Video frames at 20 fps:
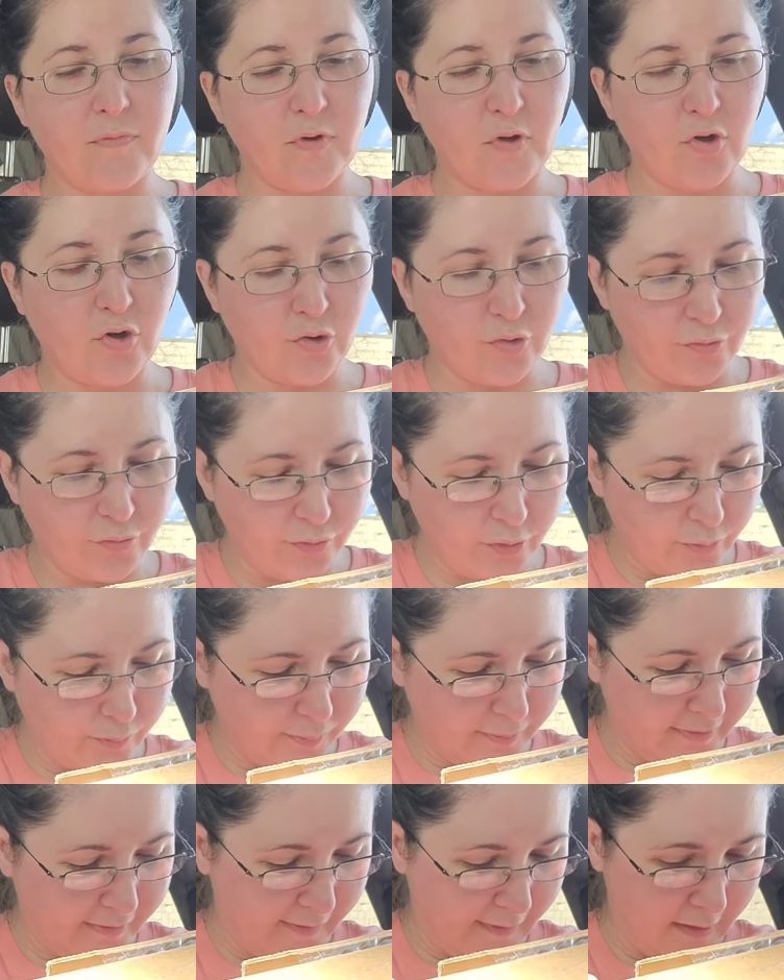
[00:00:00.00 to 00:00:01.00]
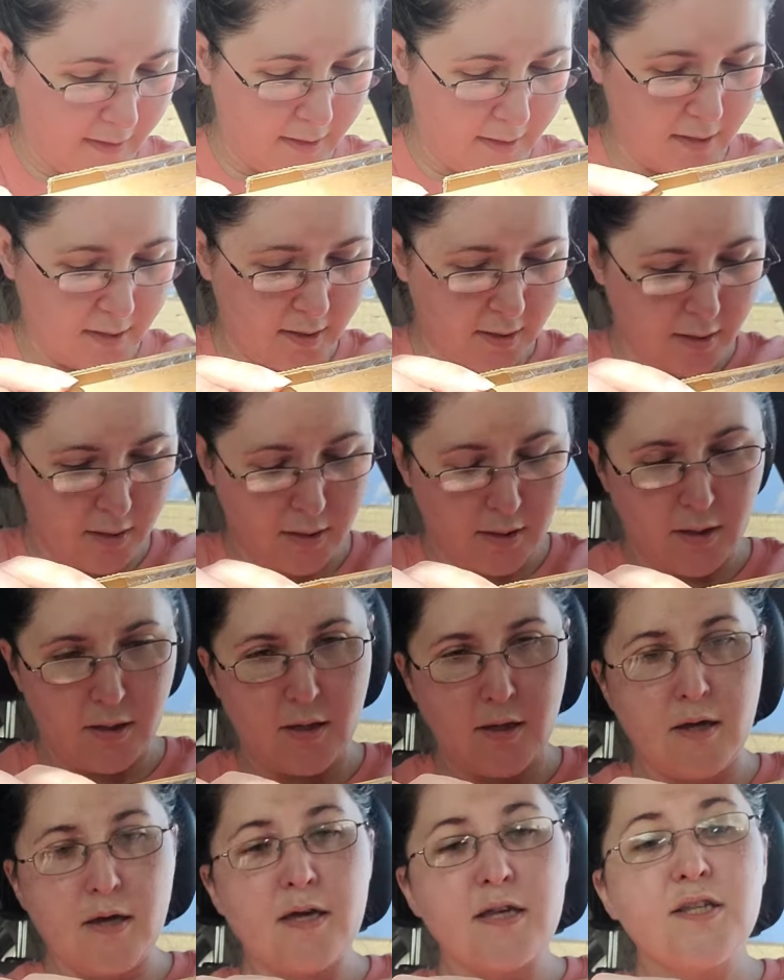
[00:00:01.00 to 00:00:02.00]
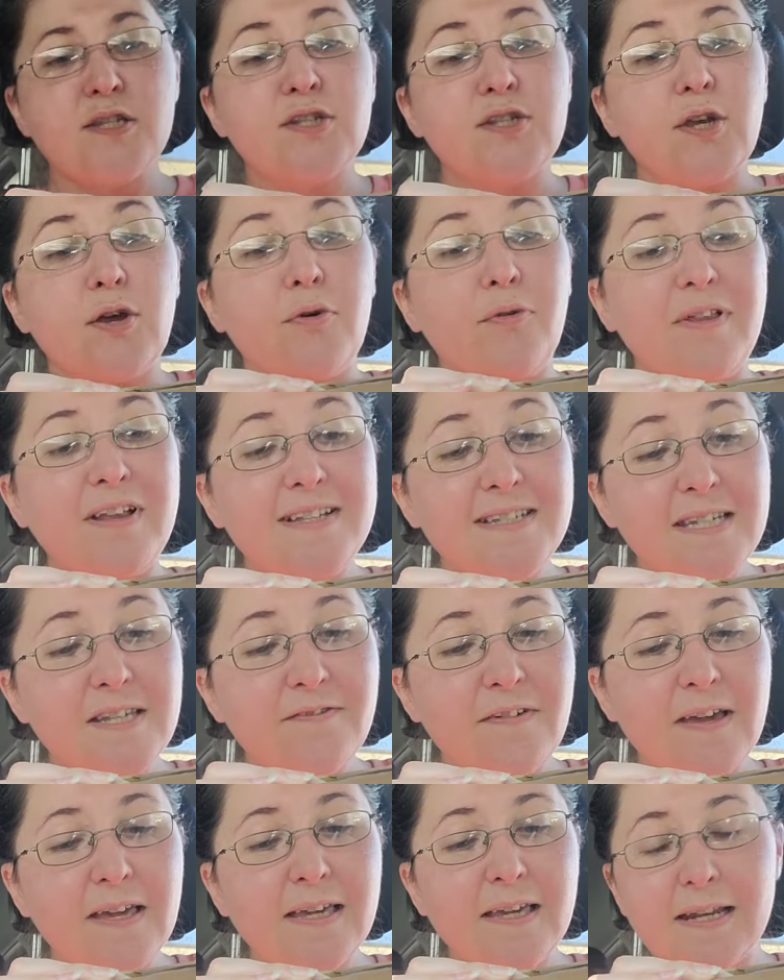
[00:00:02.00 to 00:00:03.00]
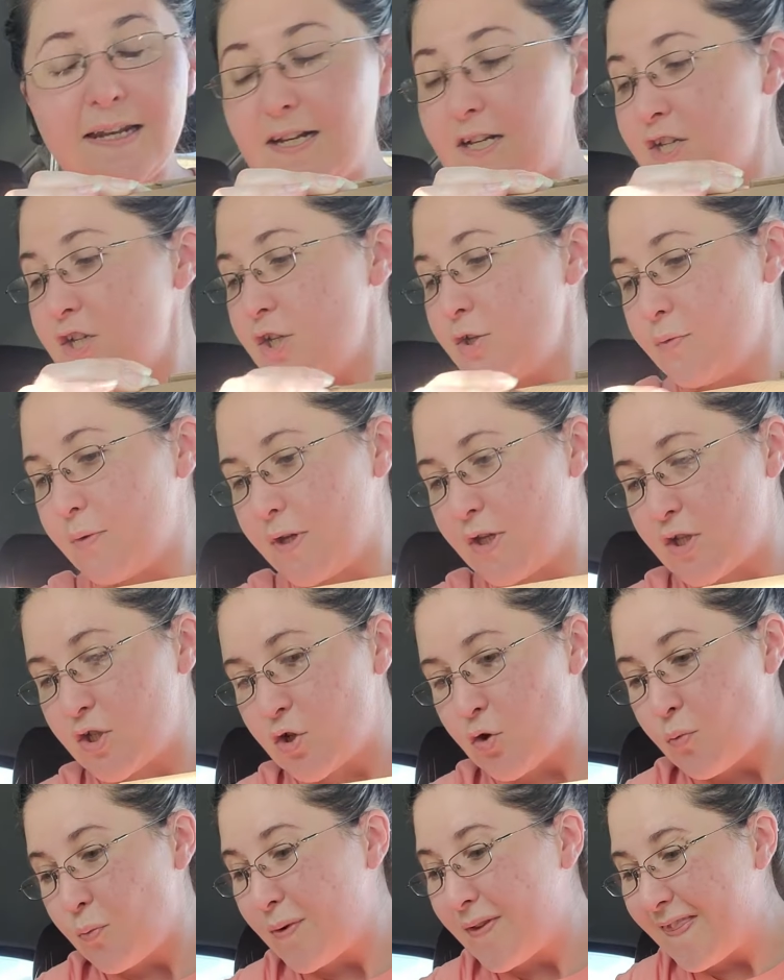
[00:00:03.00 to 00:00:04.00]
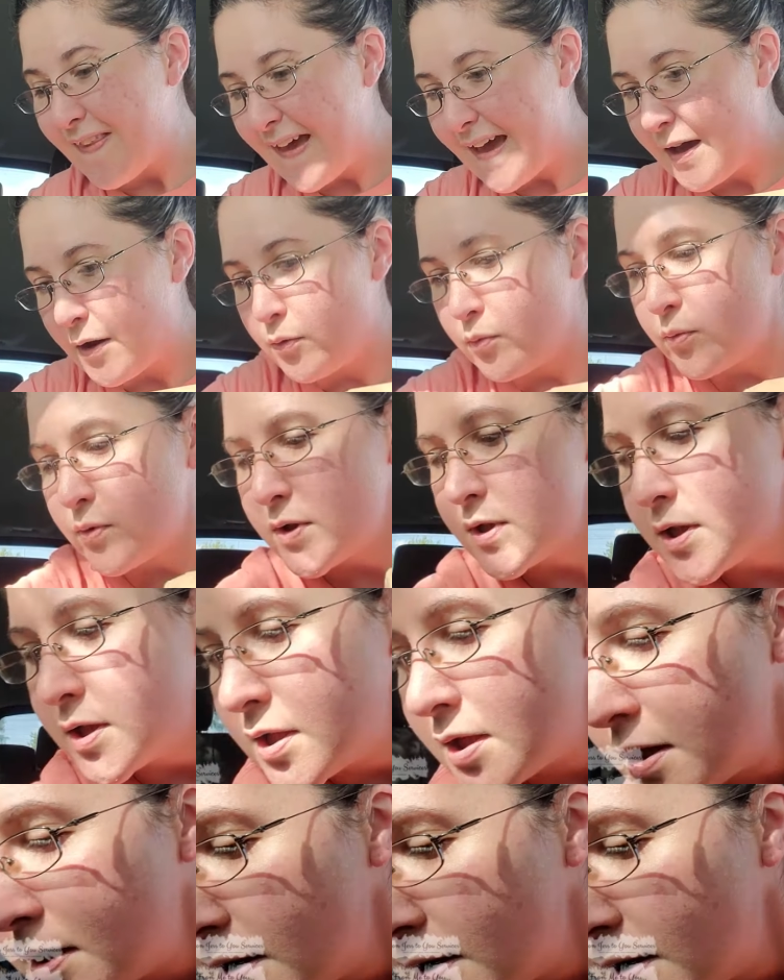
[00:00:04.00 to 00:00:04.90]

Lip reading: group thing. So let's see if I can get into it without